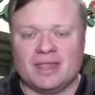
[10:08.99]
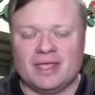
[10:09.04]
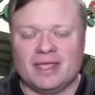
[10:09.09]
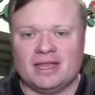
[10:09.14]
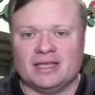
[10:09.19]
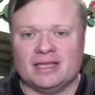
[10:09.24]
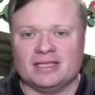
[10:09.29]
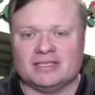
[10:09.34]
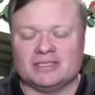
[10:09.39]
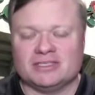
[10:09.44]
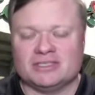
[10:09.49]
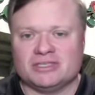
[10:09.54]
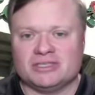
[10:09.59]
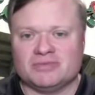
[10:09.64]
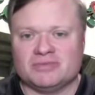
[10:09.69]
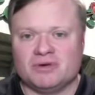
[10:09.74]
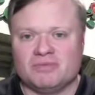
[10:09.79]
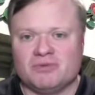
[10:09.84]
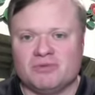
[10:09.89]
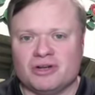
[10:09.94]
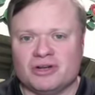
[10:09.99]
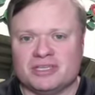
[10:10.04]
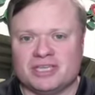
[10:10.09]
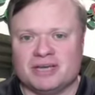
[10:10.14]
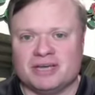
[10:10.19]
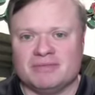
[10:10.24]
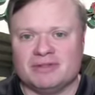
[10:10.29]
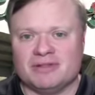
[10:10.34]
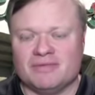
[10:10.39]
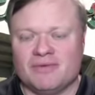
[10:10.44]
It is just one more
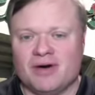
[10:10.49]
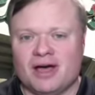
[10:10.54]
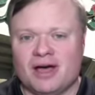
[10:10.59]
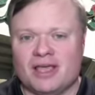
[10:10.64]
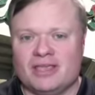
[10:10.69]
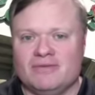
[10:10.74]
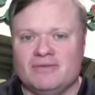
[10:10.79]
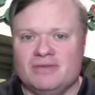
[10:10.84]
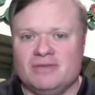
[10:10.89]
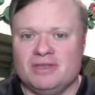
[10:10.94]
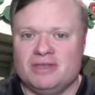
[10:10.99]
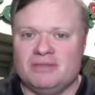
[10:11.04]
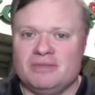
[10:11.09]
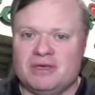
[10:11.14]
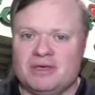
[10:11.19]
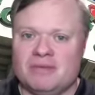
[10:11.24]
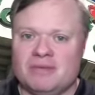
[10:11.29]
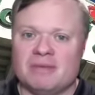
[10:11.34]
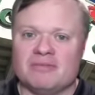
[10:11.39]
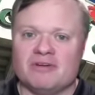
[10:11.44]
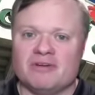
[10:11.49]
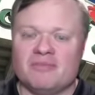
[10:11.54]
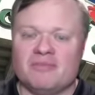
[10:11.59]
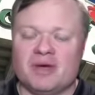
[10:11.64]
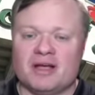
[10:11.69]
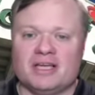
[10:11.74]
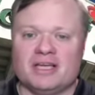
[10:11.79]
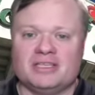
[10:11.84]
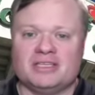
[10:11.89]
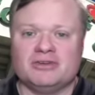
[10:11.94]
example of why you need to be a member of
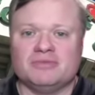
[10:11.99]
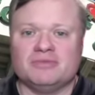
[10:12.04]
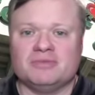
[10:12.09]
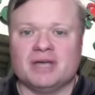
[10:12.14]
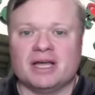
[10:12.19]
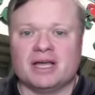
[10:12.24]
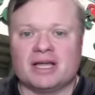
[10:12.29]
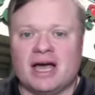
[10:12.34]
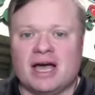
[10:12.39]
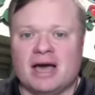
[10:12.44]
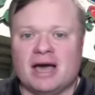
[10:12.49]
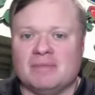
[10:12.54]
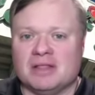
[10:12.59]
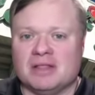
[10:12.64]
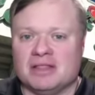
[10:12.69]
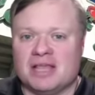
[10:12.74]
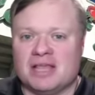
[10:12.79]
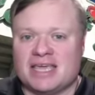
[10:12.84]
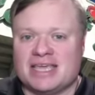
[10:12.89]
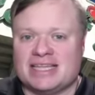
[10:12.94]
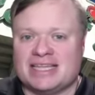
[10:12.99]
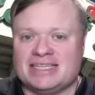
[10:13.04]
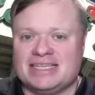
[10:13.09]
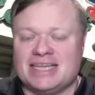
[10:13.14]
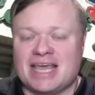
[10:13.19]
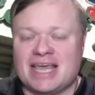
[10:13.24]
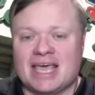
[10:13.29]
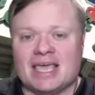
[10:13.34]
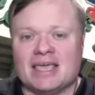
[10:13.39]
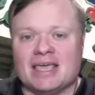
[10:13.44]
BuckeyeScoop.com like
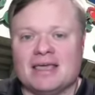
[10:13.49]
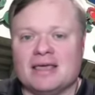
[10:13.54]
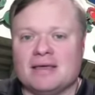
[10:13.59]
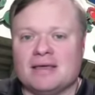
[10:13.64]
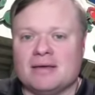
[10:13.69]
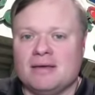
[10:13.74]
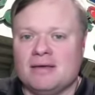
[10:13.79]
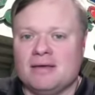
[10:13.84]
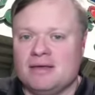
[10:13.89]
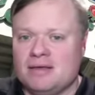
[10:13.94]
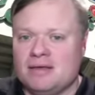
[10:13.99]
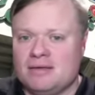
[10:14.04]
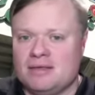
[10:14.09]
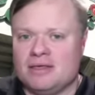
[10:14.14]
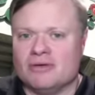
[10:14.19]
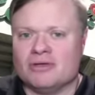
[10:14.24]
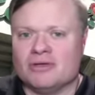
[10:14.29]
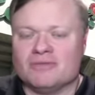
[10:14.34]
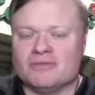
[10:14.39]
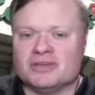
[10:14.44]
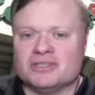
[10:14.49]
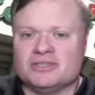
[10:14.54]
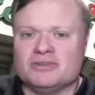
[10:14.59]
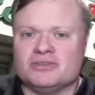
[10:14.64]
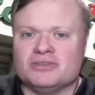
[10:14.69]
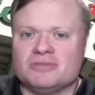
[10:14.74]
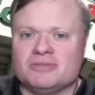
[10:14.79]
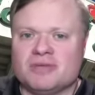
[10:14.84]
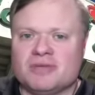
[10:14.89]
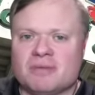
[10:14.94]
today. The only reason
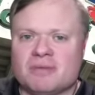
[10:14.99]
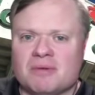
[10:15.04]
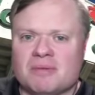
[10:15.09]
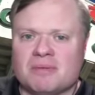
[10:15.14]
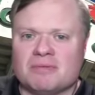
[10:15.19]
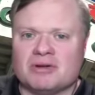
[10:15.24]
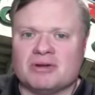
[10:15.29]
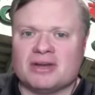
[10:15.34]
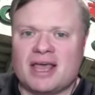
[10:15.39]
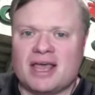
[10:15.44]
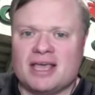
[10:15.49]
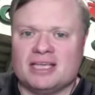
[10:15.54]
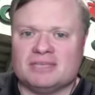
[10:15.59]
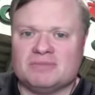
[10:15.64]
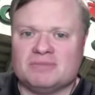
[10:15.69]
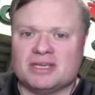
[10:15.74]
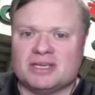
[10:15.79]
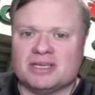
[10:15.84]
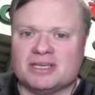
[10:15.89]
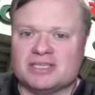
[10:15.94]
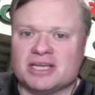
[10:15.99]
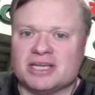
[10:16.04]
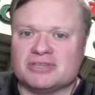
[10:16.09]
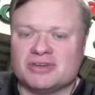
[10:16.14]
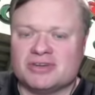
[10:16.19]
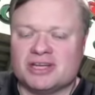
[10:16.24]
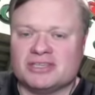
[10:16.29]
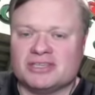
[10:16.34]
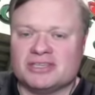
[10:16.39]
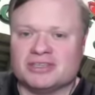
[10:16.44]
you should become a member today is because
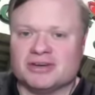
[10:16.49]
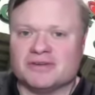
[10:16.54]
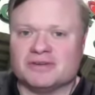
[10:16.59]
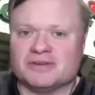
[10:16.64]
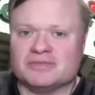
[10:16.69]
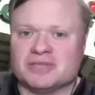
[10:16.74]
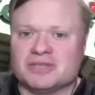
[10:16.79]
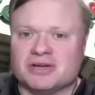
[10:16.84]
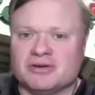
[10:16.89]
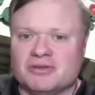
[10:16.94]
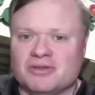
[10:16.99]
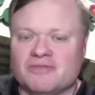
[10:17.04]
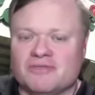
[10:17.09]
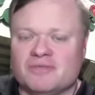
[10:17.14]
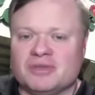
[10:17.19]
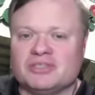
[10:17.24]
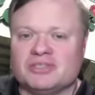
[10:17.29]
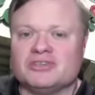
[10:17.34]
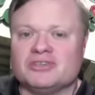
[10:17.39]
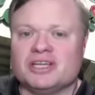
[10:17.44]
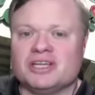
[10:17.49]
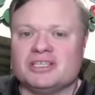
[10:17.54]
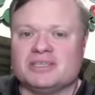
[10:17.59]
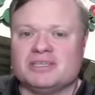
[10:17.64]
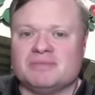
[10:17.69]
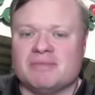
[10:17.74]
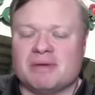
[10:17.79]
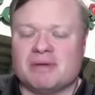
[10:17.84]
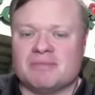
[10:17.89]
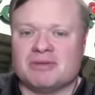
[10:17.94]
yesterday's over. So you've missed your chance
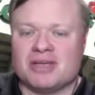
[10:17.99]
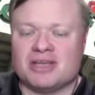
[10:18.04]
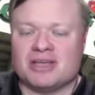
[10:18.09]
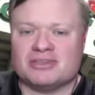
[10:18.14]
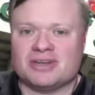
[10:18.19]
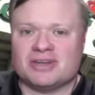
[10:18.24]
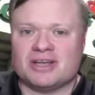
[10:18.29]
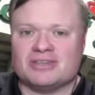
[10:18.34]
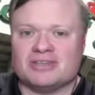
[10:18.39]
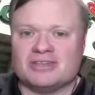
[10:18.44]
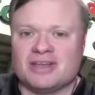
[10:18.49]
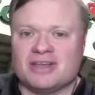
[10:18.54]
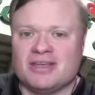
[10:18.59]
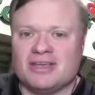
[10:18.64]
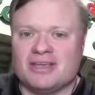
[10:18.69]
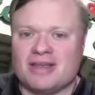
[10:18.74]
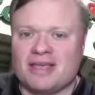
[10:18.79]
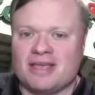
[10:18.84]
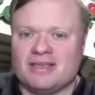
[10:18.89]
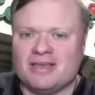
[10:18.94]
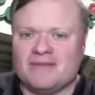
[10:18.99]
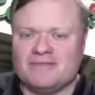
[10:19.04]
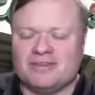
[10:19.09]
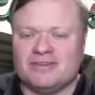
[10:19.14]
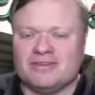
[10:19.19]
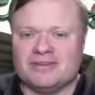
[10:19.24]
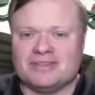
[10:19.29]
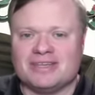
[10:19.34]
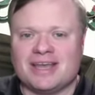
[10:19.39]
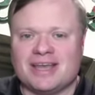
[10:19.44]
to be a member yesterday. So now you have
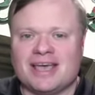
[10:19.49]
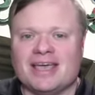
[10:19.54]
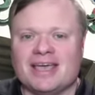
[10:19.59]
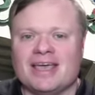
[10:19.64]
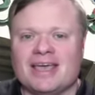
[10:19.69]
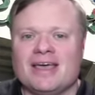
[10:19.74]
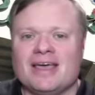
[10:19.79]
to do it today.